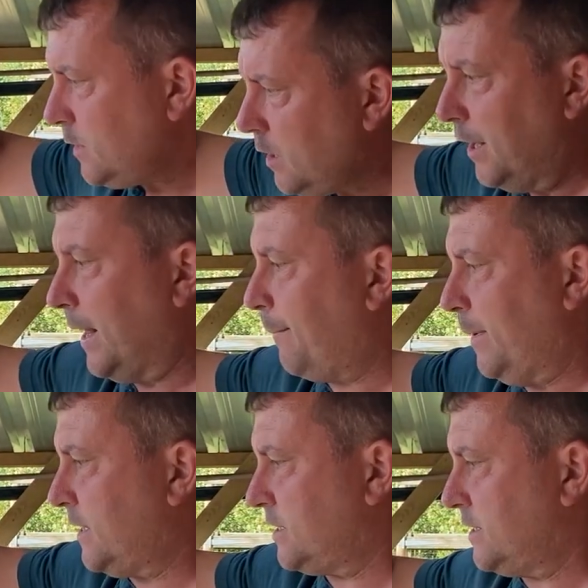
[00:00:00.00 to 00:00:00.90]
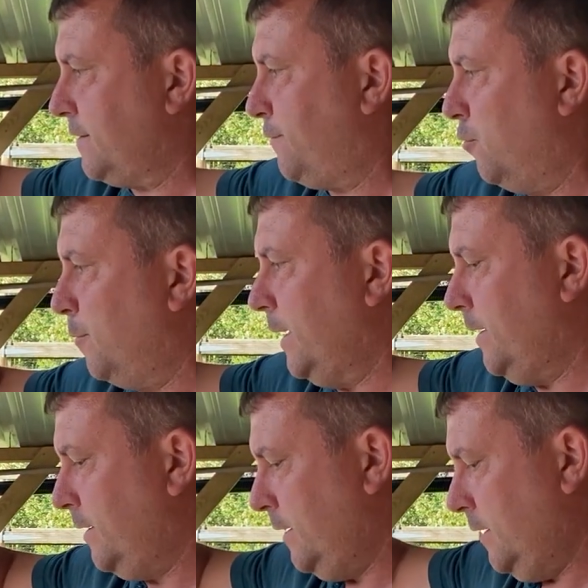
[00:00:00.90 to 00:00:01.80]
and that mixes it for me.
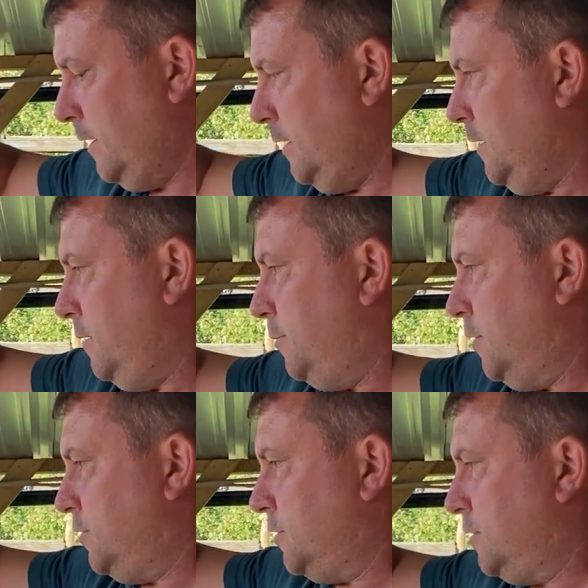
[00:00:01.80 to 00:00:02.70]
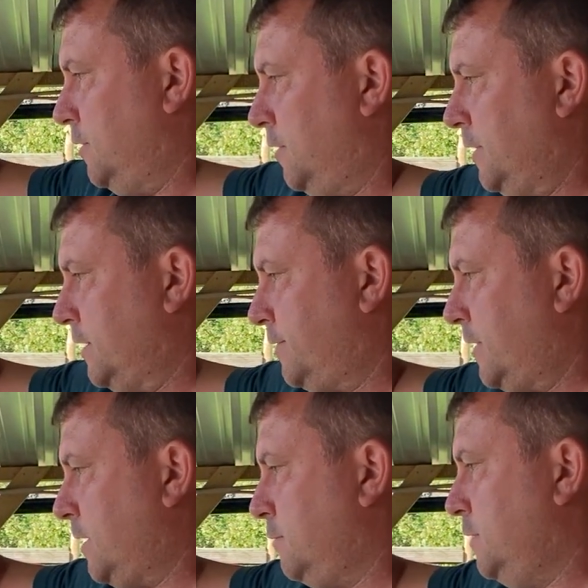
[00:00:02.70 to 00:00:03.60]
I'll just do it like this for
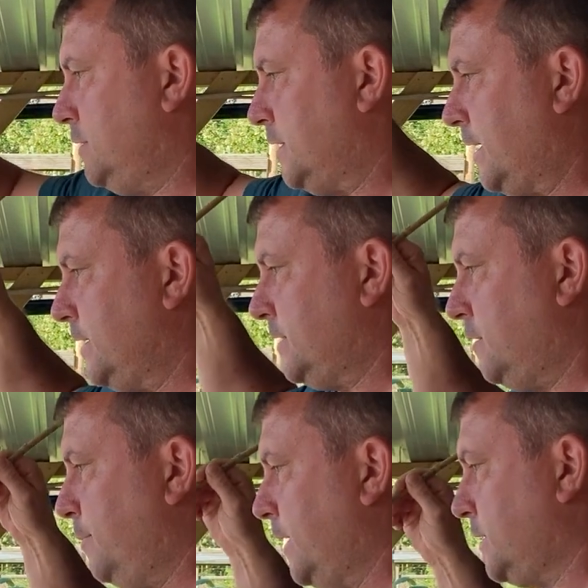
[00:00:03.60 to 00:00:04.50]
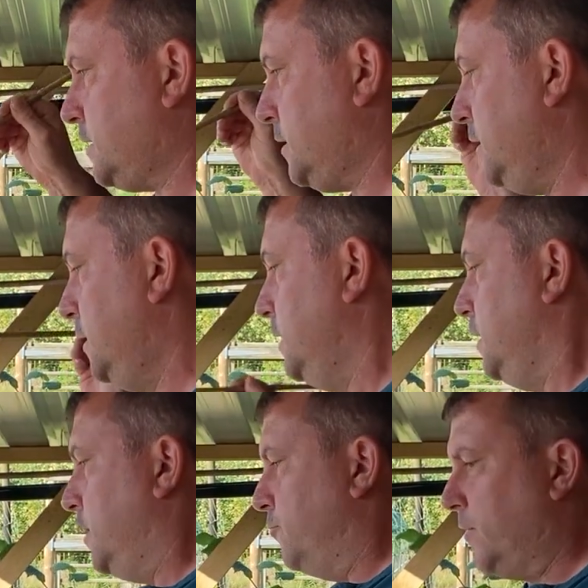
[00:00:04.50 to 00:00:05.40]
now. So that is now mixed
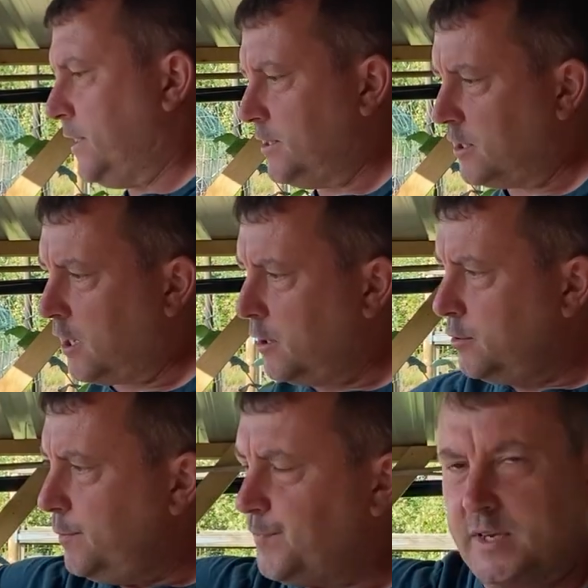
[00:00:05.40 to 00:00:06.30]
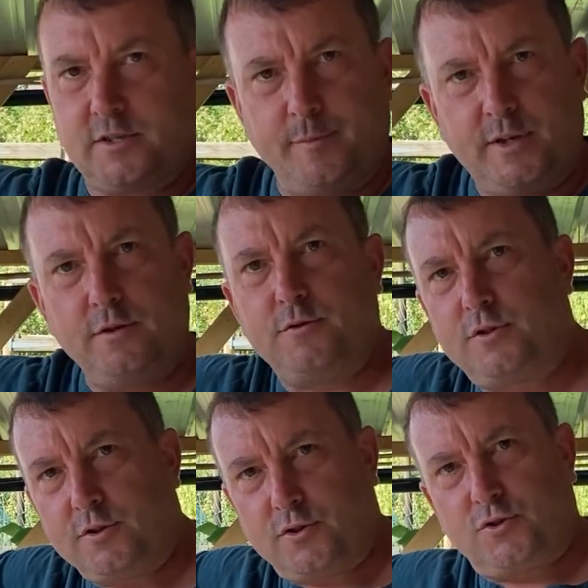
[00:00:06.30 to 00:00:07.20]
and ready to go. This can be used
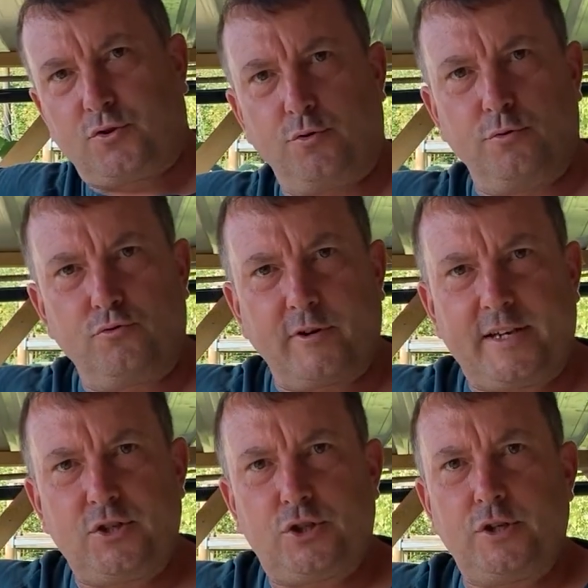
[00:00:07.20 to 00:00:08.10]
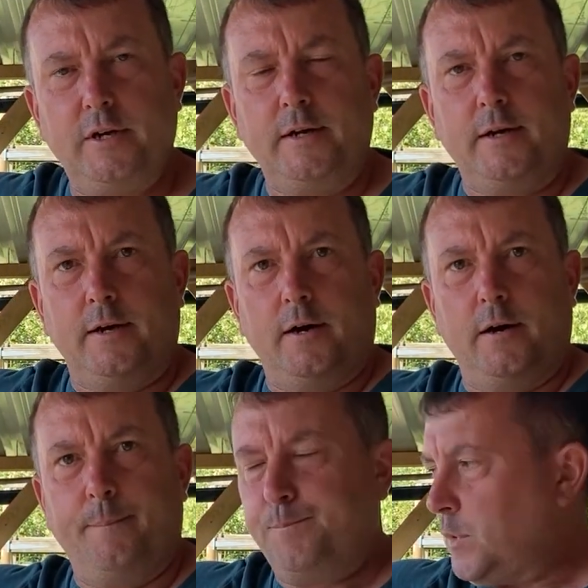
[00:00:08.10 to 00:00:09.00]
as a soil drench.
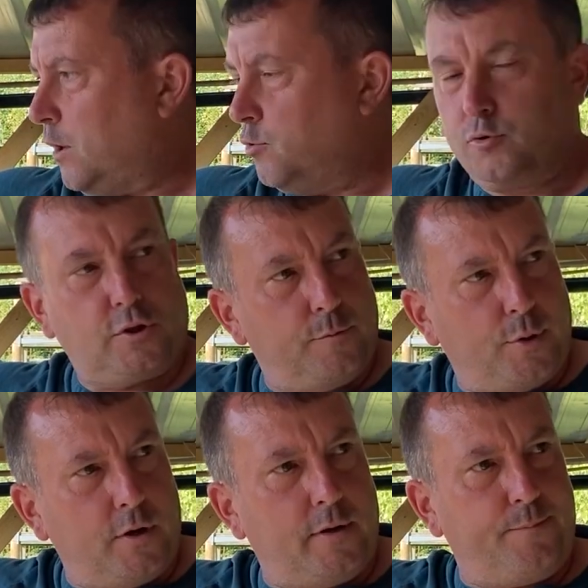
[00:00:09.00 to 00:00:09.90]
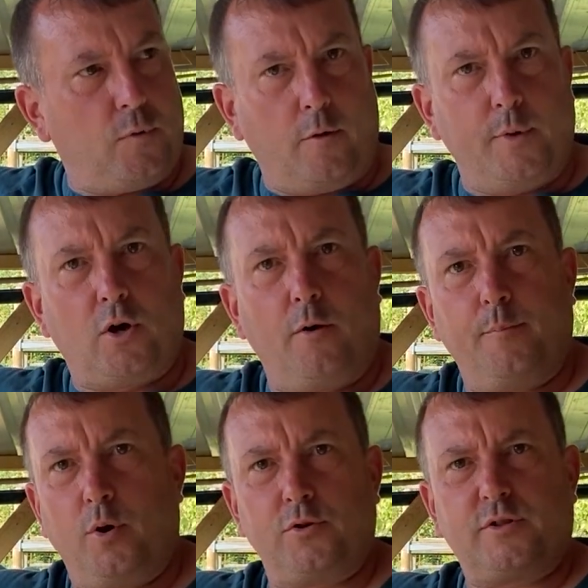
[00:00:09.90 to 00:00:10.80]
I also put it on my
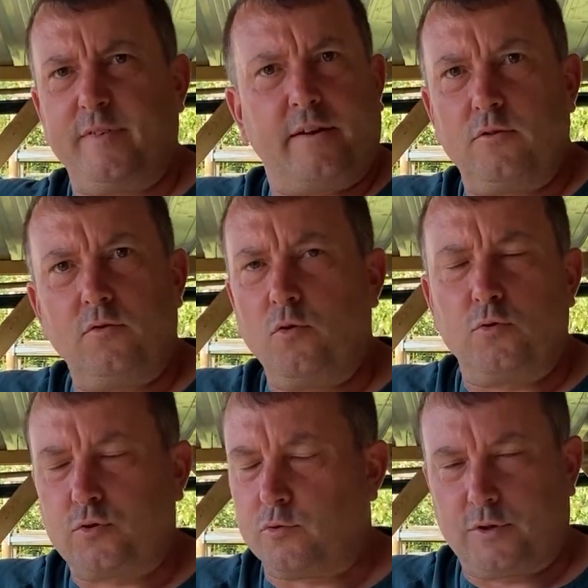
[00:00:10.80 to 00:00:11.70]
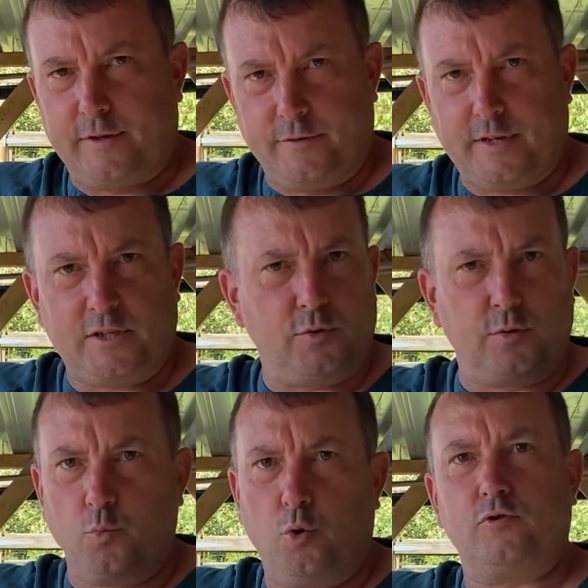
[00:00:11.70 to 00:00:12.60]
compost, all sorts of different things. You
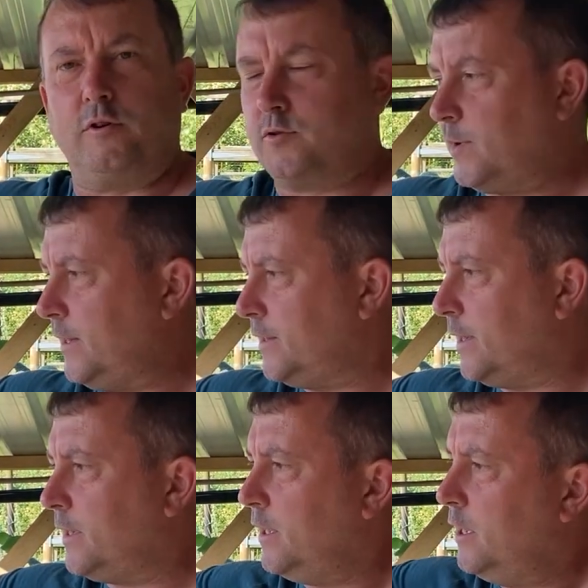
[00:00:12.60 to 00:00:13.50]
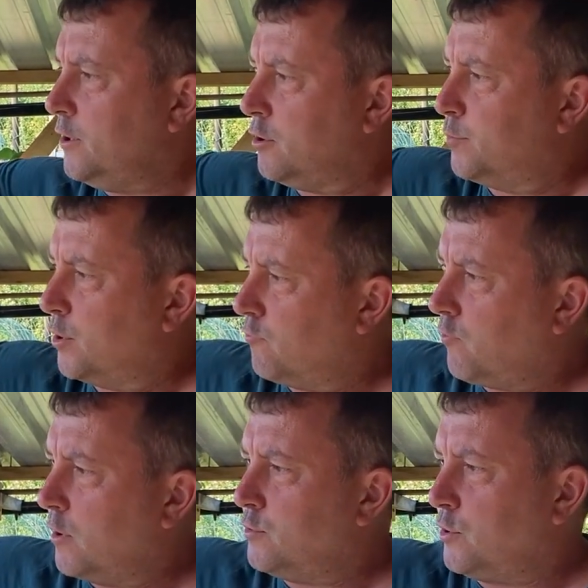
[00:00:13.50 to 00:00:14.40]
can water it onto anything. You can put the
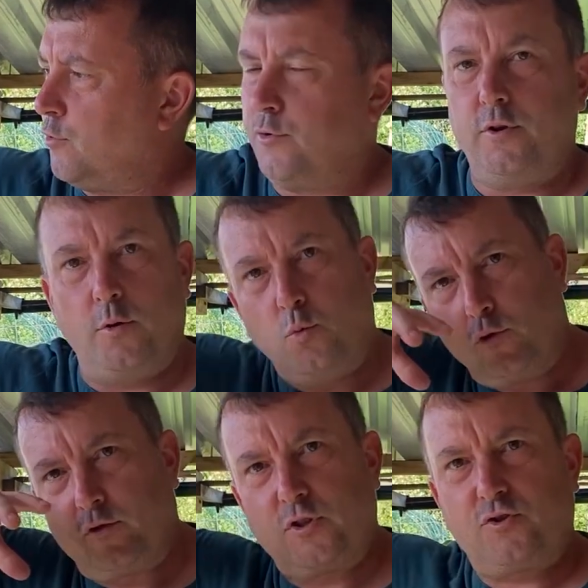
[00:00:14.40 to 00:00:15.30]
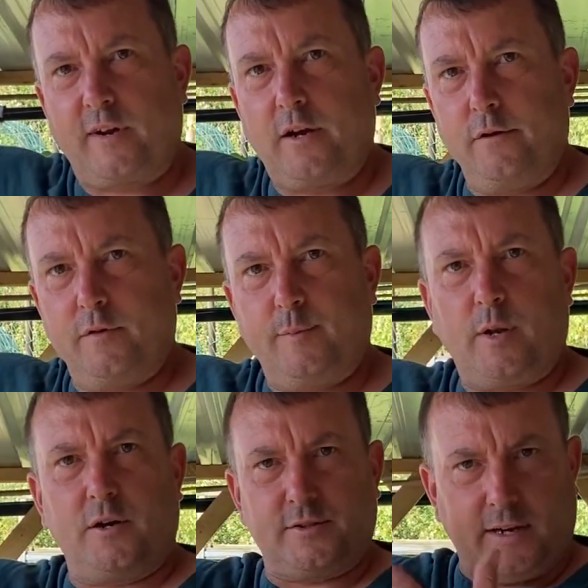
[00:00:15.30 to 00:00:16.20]
rows on and water it straight over the
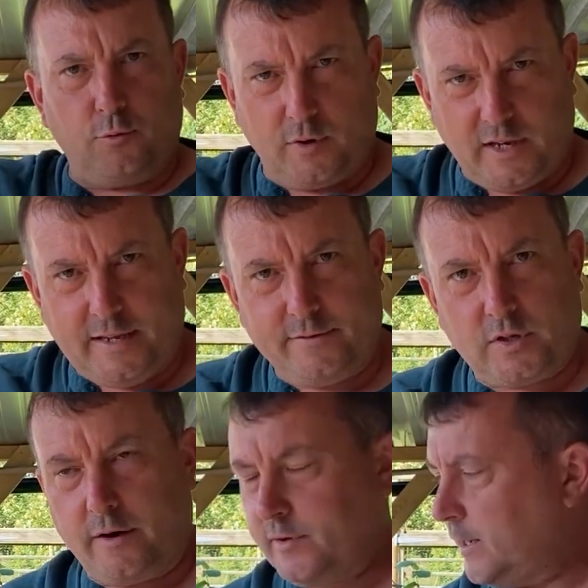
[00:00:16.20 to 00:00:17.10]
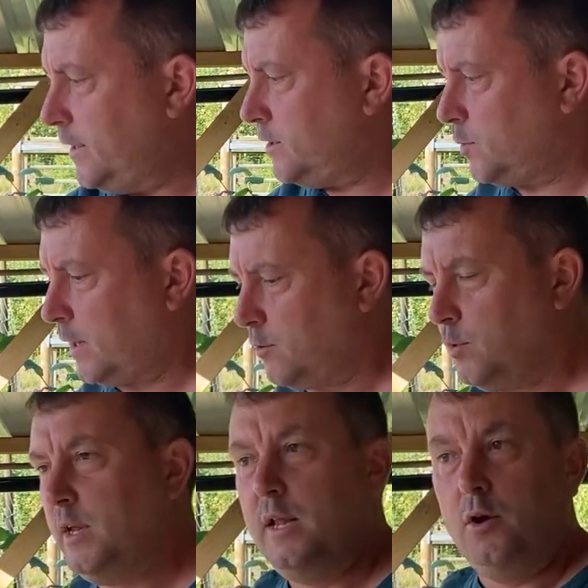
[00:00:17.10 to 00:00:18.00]
plants, get all the leaves covered in it as well.
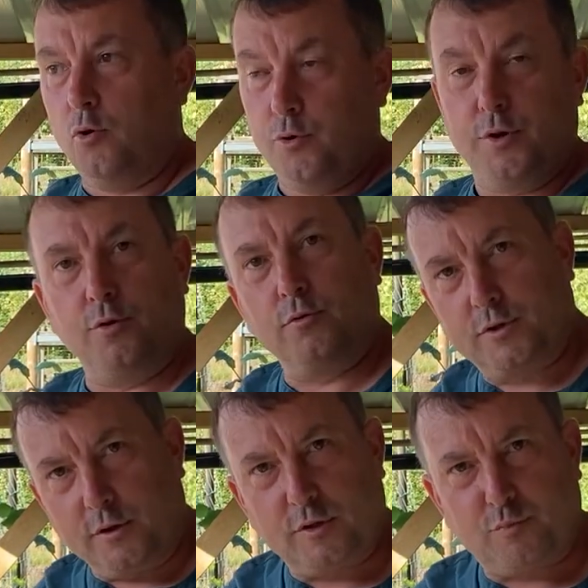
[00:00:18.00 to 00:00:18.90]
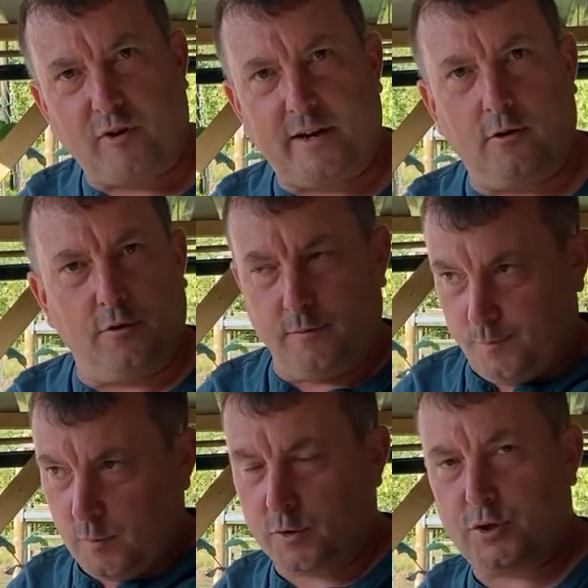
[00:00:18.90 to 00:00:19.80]
Or you can also spray it on,
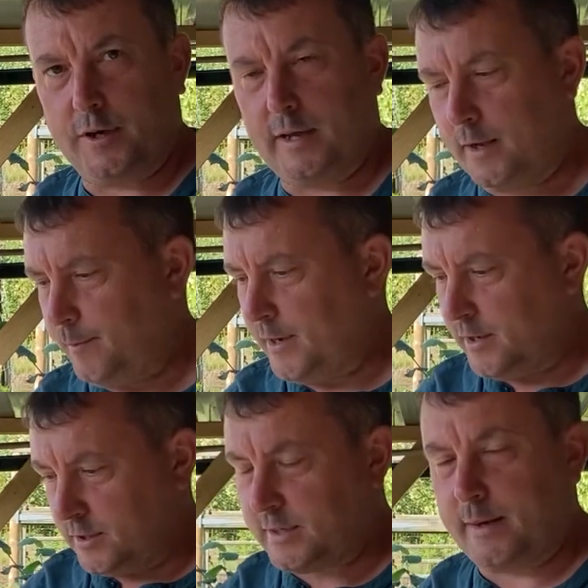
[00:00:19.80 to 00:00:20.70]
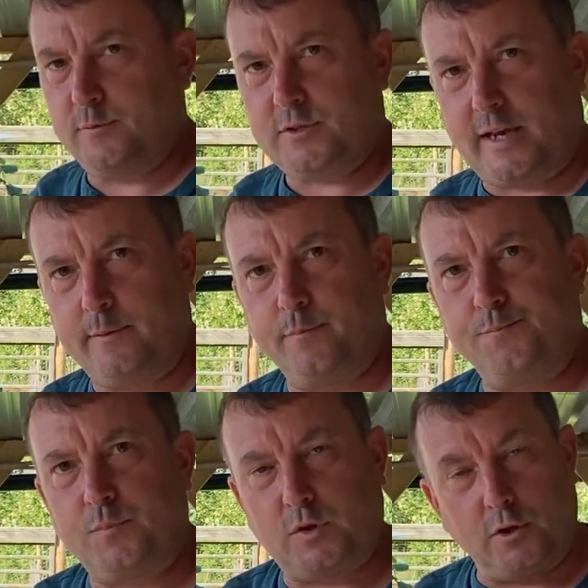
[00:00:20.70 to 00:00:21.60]
I'll show you that in a minute, at the same
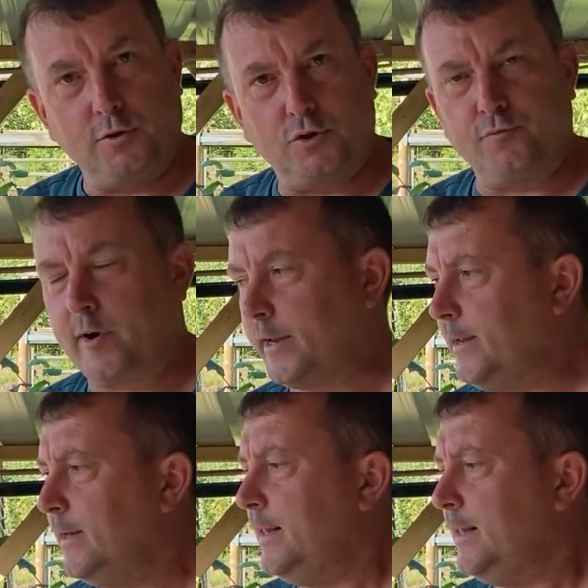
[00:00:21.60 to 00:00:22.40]
dilution rate.